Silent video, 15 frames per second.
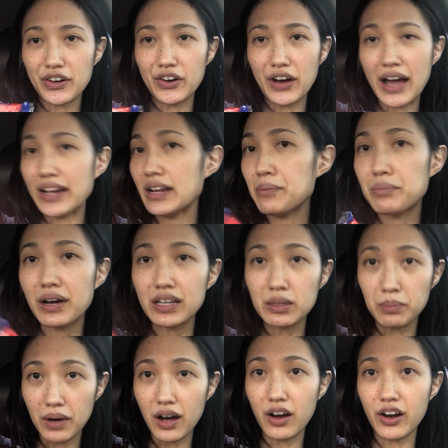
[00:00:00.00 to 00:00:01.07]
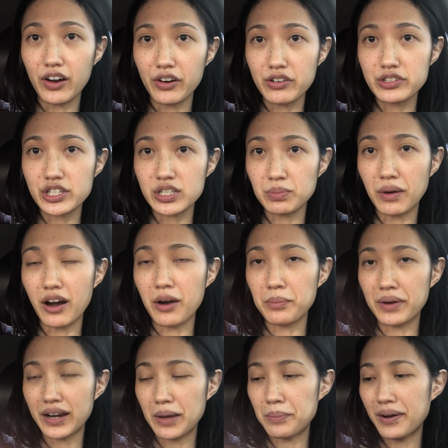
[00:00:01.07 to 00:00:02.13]
So I didn't buy the bar, Hershey's bar,
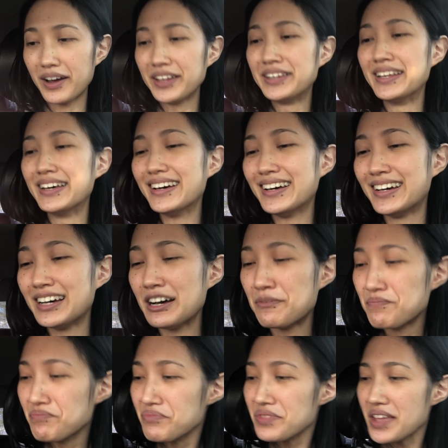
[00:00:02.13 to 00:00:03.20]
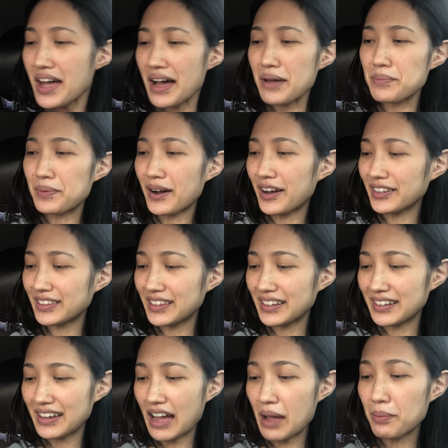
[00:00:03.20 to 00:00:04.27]
but I bought the, I bought the,
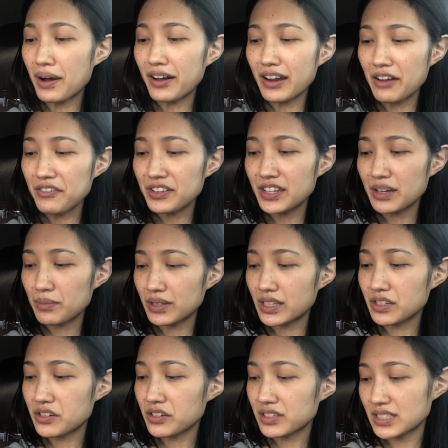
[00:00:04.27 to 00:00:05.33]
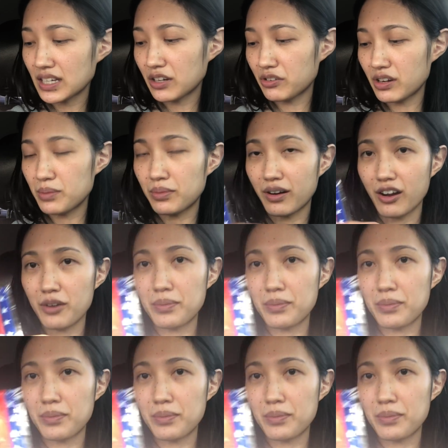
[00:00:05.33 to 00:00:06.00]
I bought everything but the cookies and cream bar.